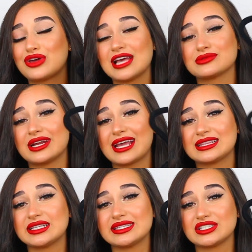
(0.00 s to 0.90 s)
you guys want to
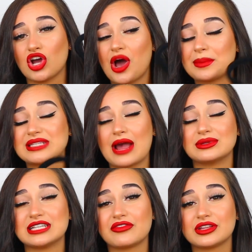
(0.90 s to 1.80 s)
get these tops, I
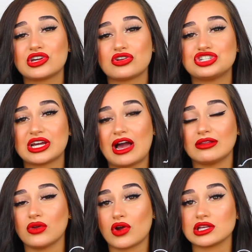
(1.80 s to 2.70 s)
would definitely go check
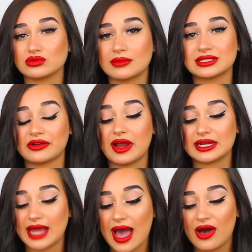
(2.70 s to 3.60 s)
out Laura's website
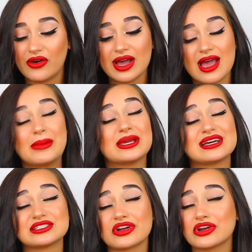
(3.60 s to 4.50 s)
right now
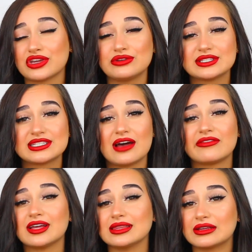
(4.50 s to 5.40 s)
because her cute
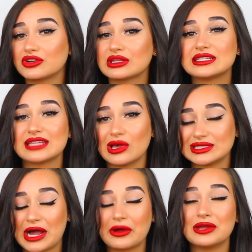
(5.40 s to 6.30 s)
stuff literally
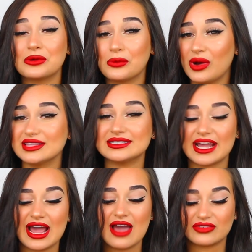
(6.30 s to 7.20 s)
sells out in one
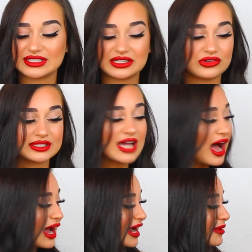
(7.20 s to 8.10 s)
day every single
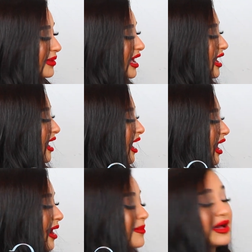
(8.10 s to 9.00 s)
time.
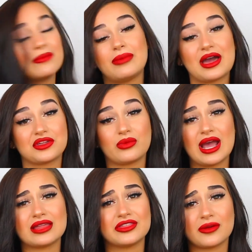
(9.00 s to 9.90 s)
Um, by the
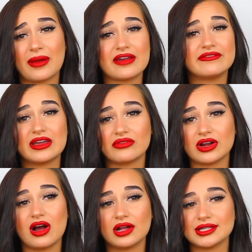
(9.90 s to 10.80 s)
way, they're my
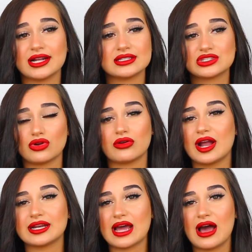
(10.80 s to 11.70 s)
favorite online store
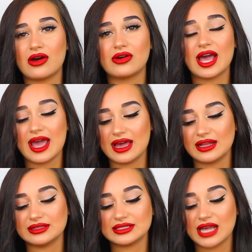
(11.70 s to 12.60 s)
right now
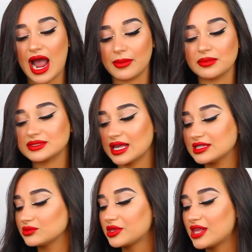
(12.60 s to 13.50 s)
and I'm
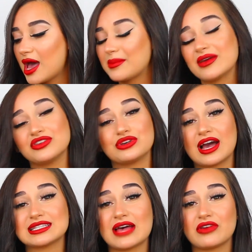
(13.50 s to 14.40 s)
obsessed with them. If you
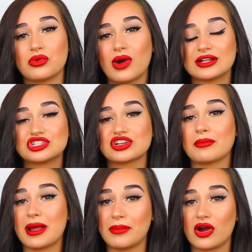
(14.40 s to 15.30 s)
guys haven't watched
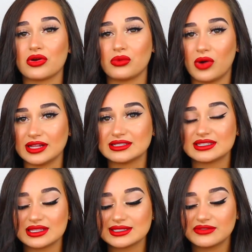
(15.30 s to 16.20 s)
my part one
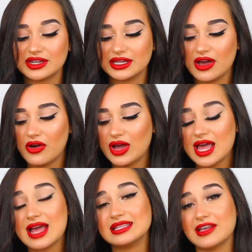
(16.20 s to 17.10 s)
to this video,
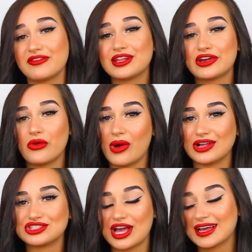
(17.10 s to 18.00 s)
definitely go
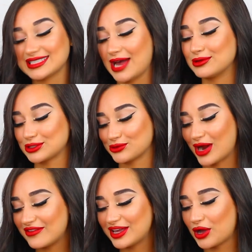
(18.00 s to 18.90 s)
watch that because I was
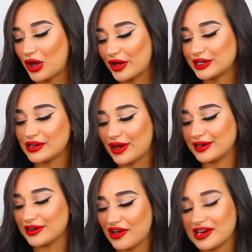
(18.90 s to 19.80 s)
raving on and on
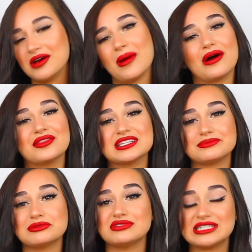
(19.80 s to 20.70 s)
and on about this
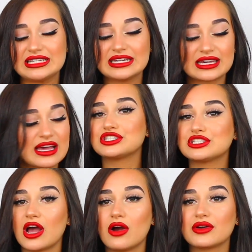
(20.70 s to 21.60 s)
boutique.
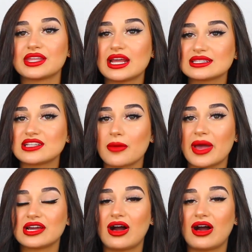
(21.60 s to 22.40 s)
So the next top I